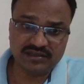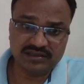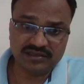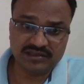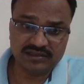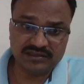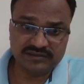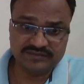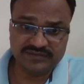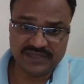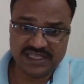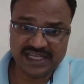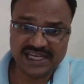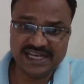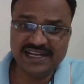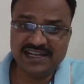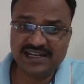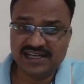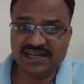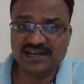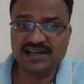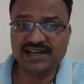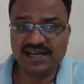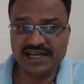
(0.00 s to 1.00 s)
uh,
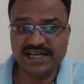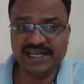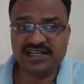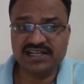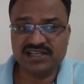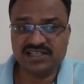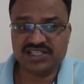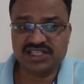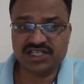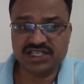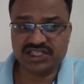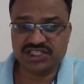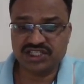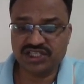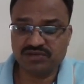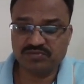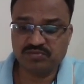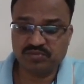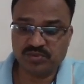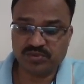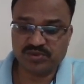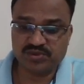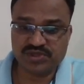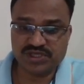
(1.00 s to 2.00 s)
internal
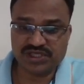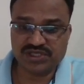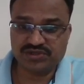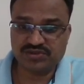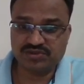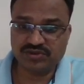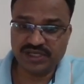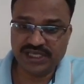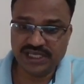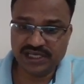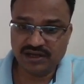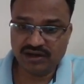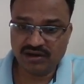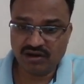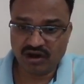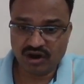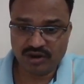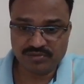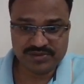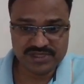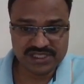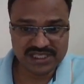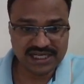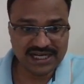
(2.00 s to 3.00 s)
reconstruction process so here
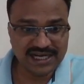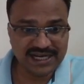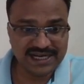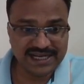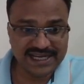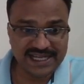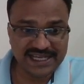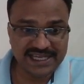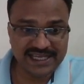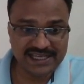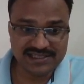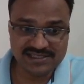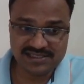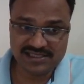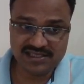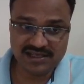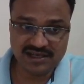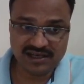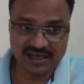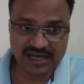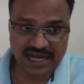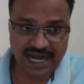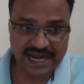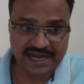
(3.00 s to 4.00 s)
option d is
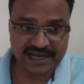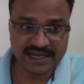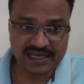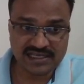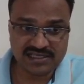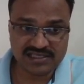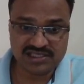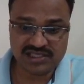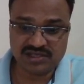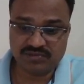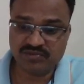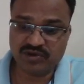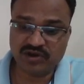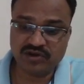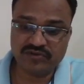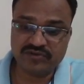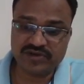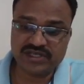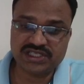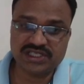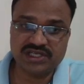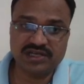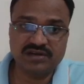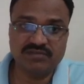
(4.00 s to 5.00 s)
the right answer for
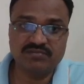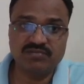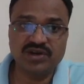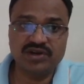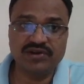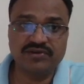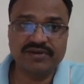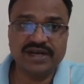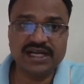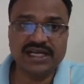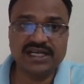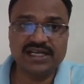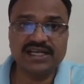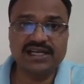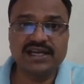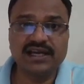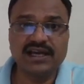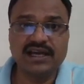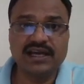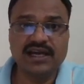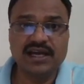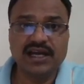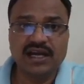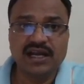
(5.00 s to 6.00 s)
question number 20
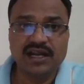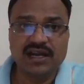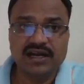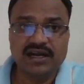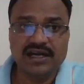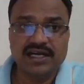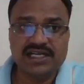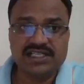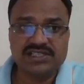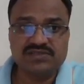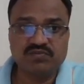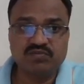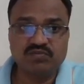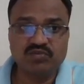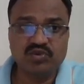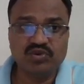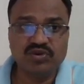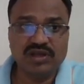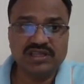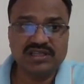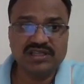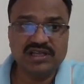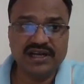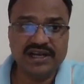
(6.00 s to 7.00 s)
let us
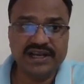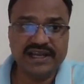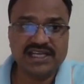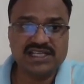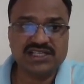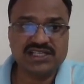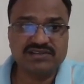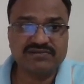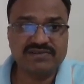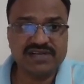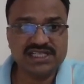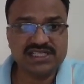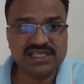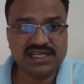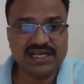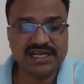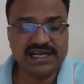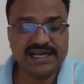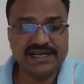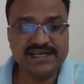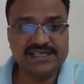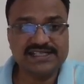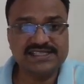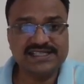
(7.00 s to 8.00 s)
move on the next
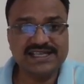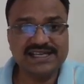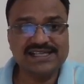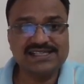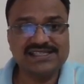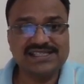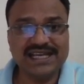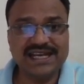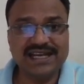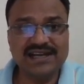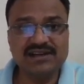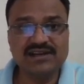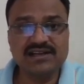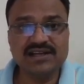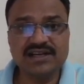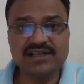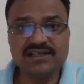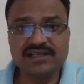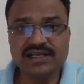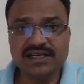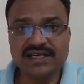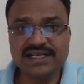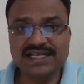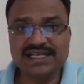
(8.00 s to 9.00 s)
question and says
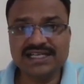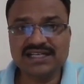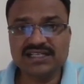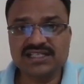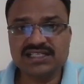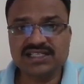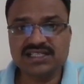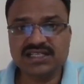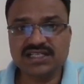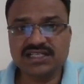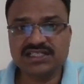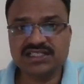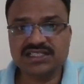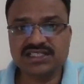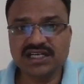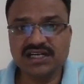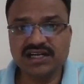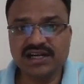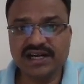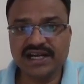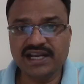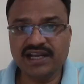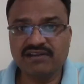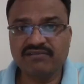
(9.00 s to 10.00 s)
internal
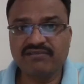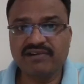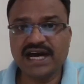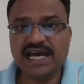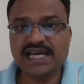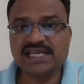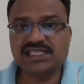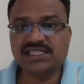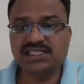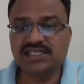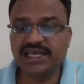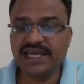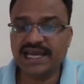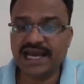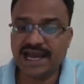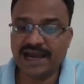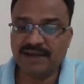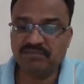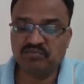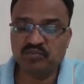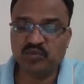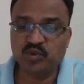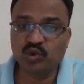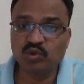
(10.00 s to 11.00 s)
reconstruction requires the
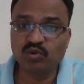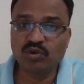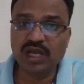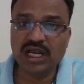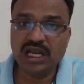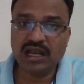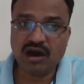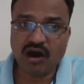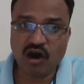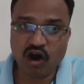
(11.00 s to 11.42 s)
approval